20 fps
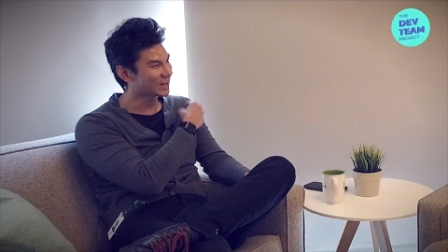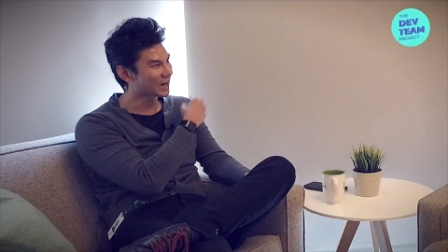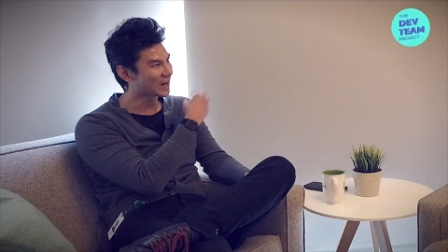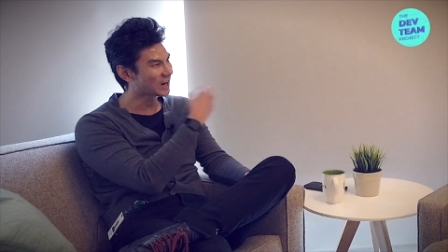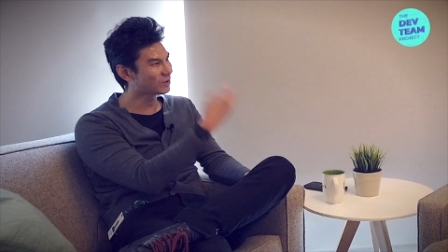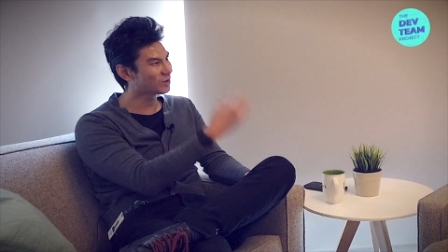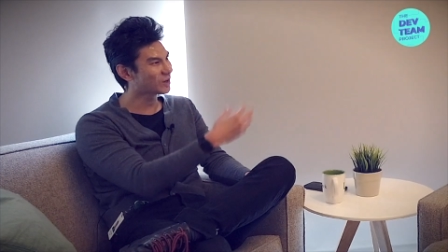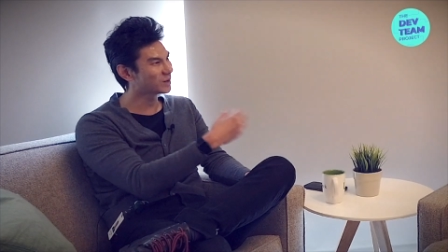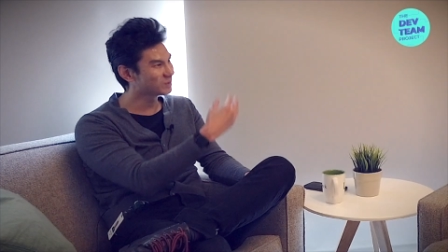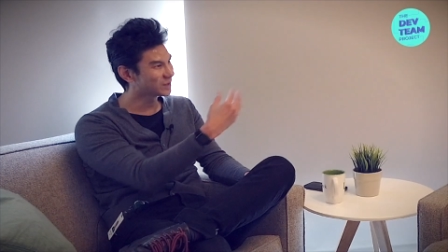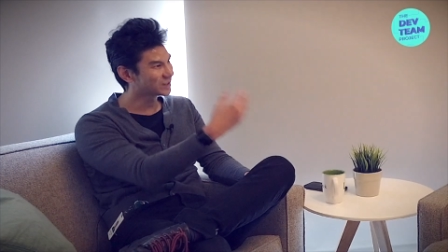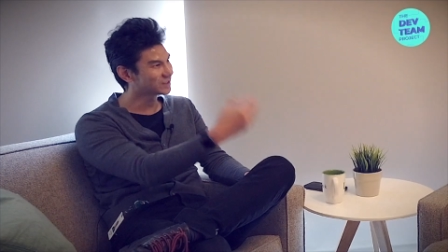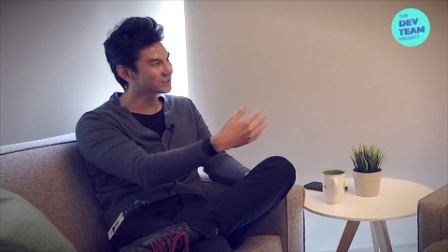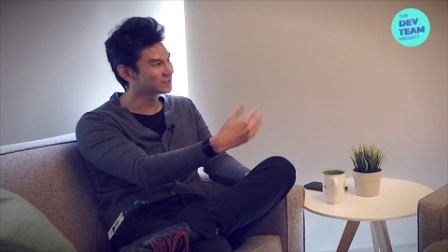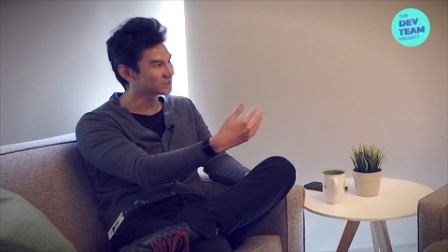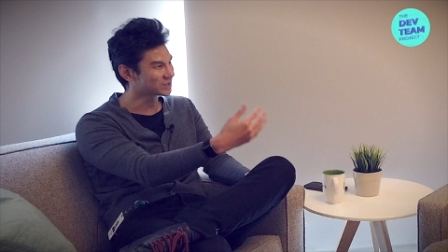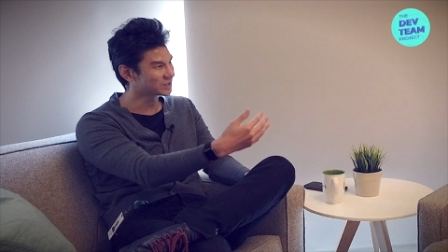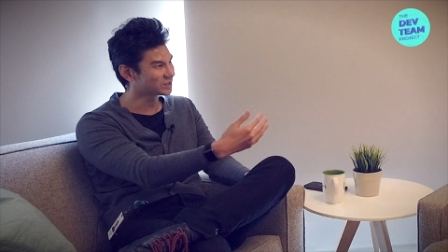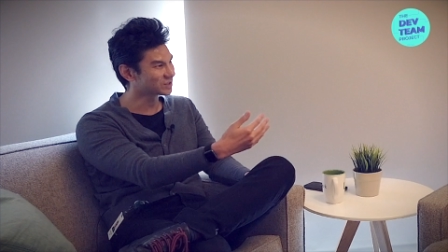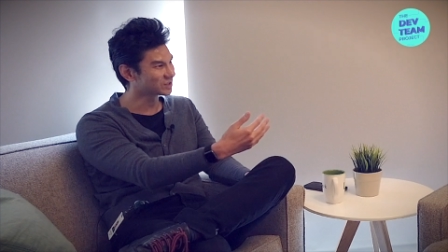and how I make
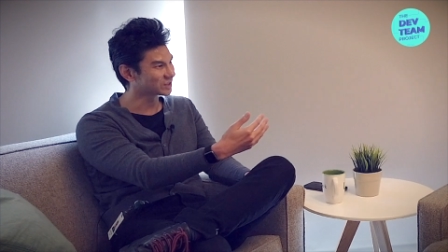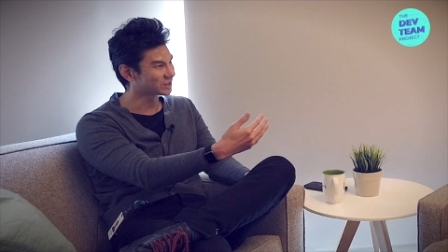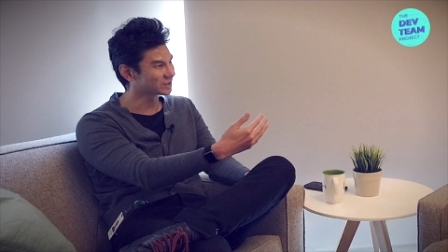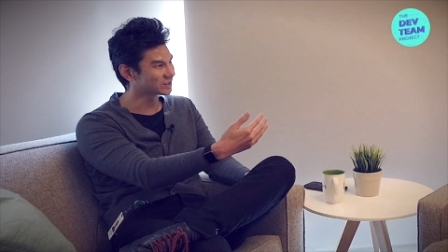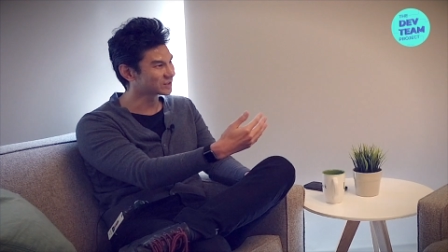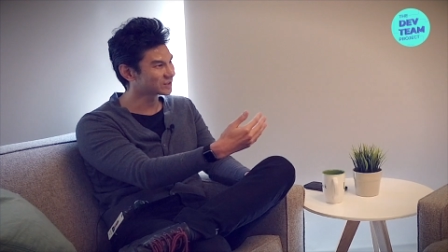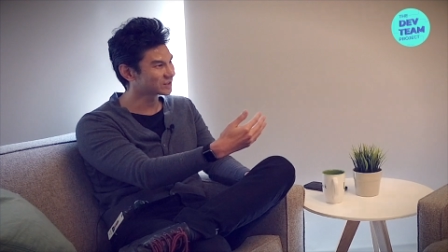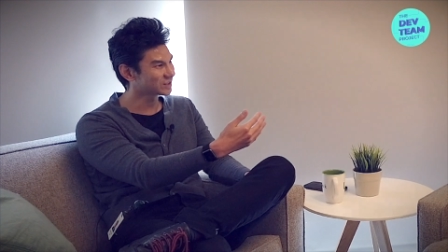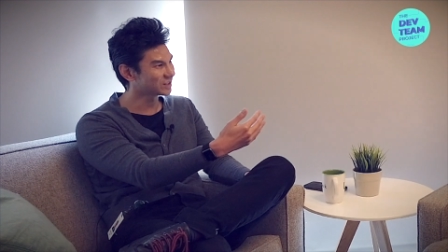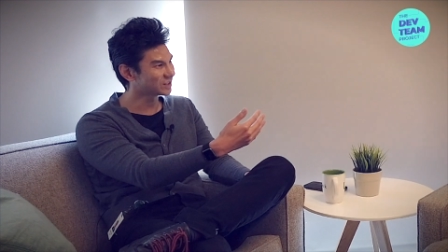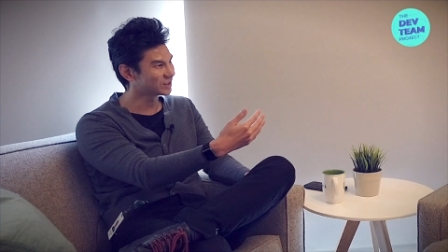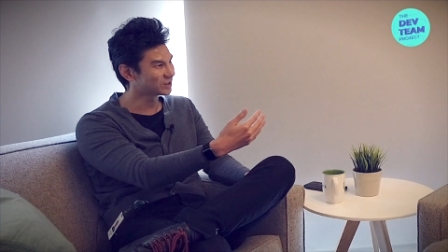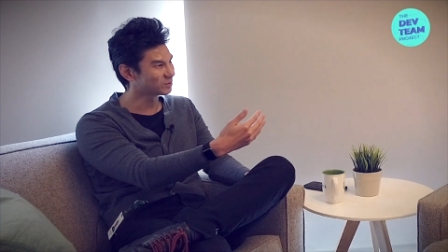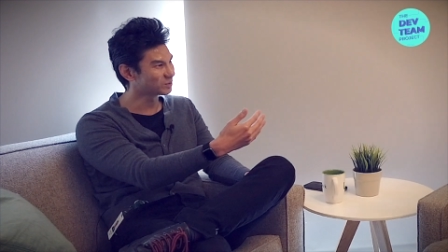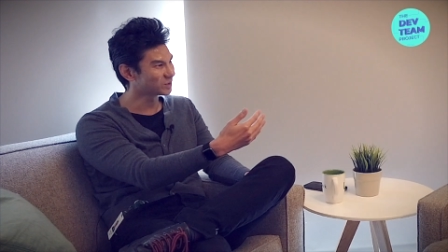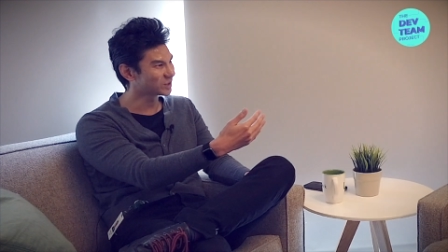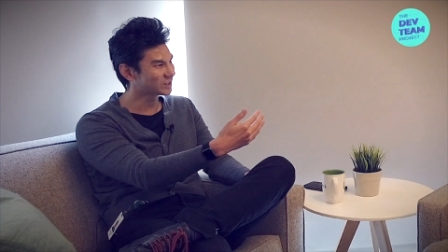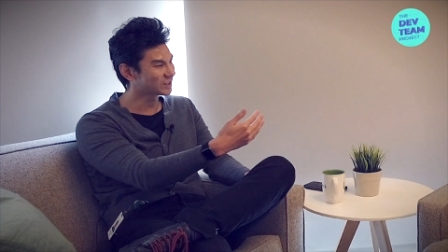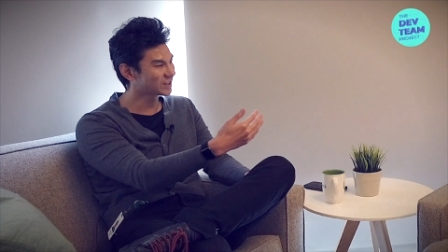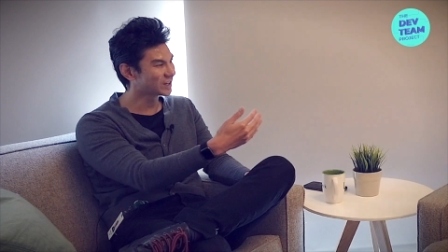decisions?
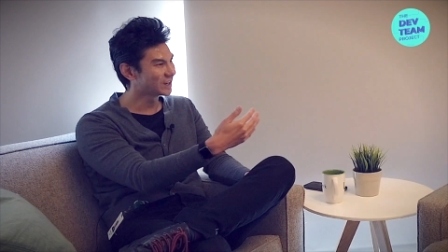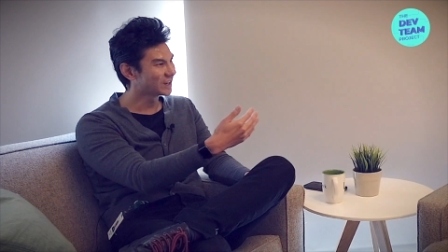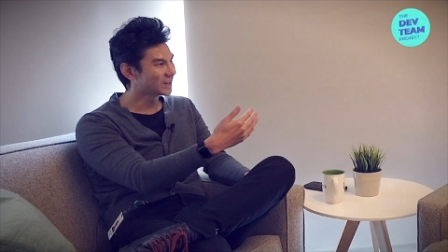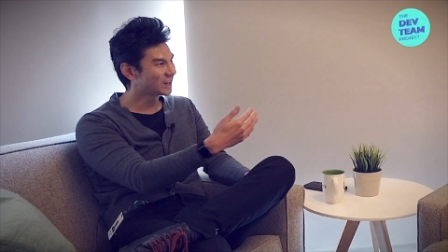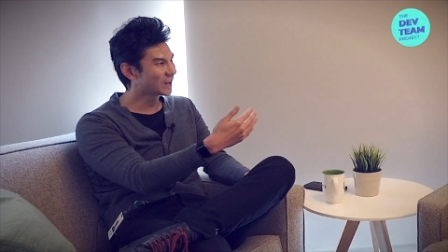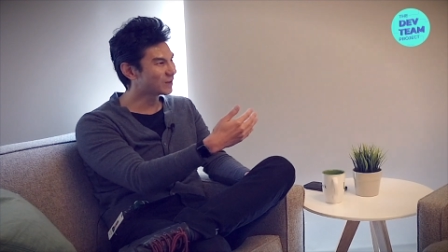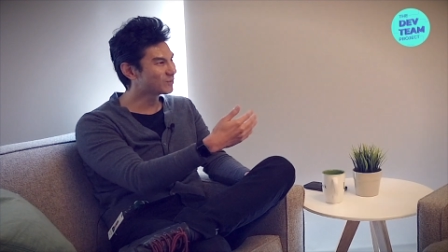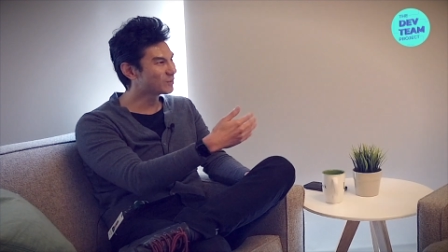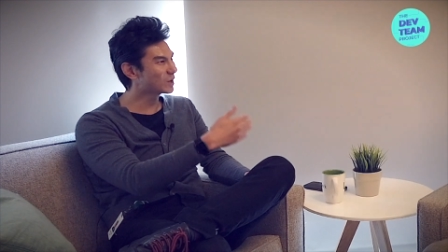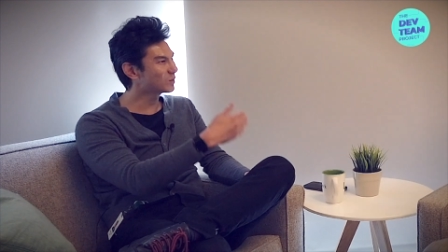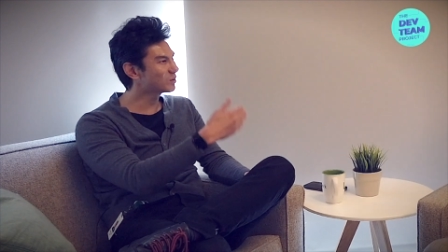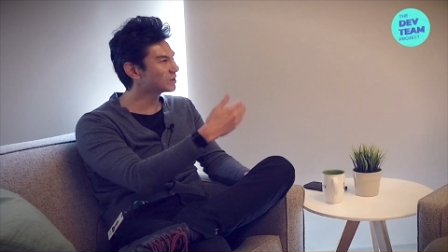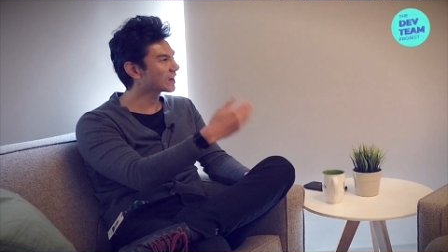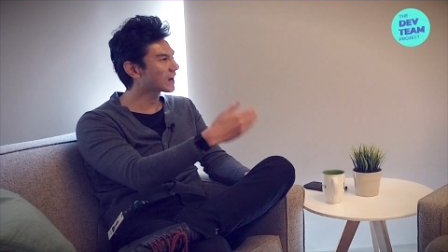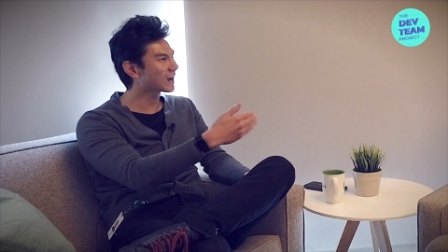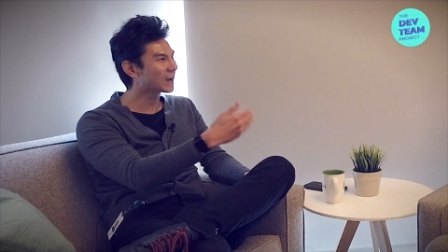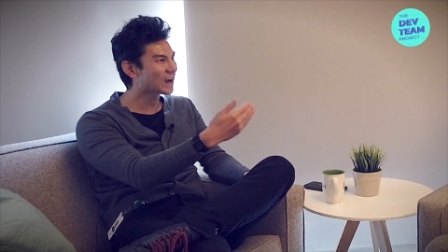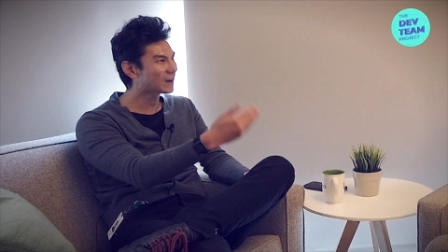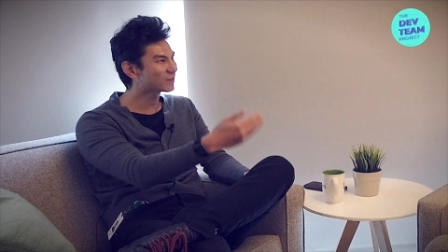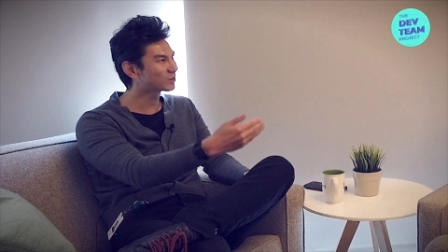And maybe
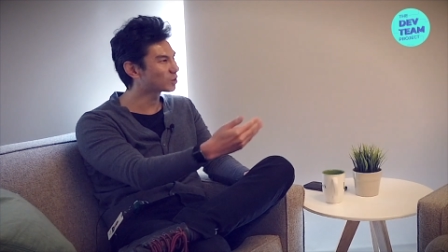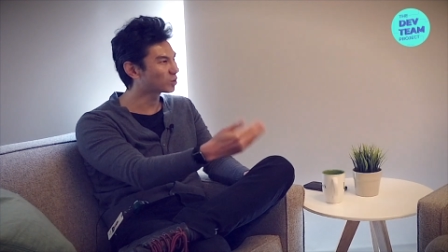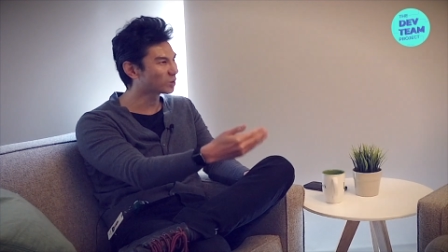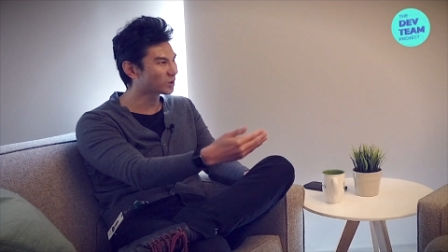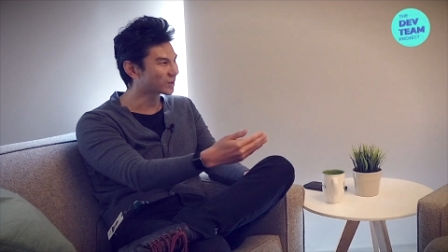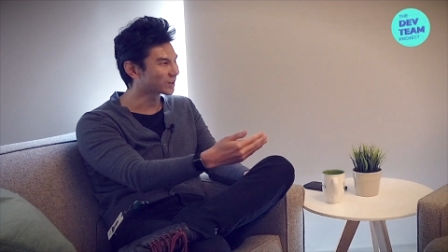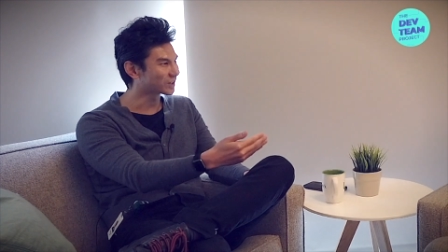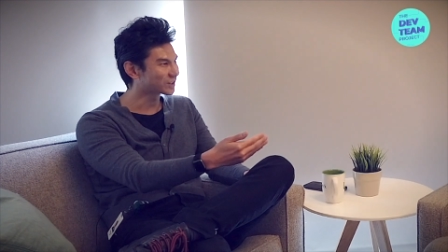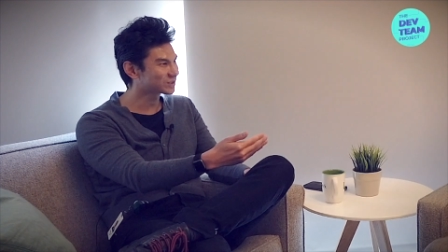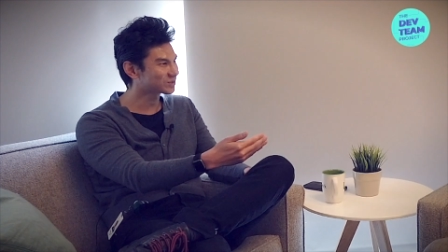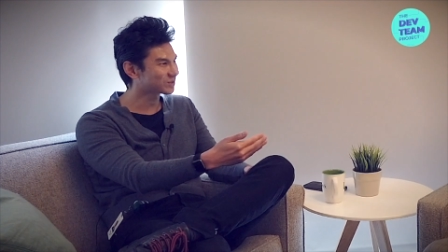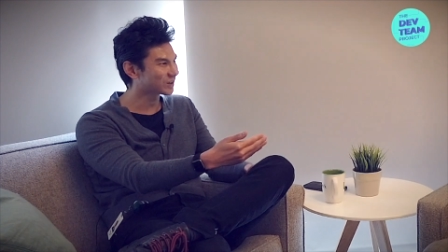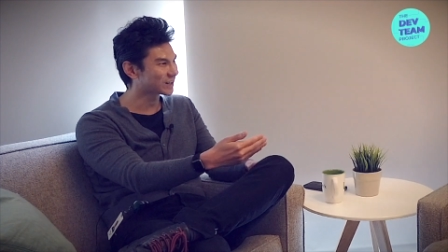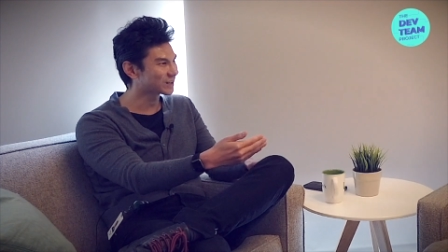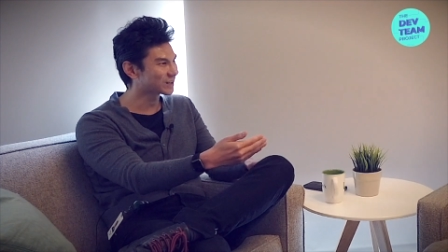I have quirks,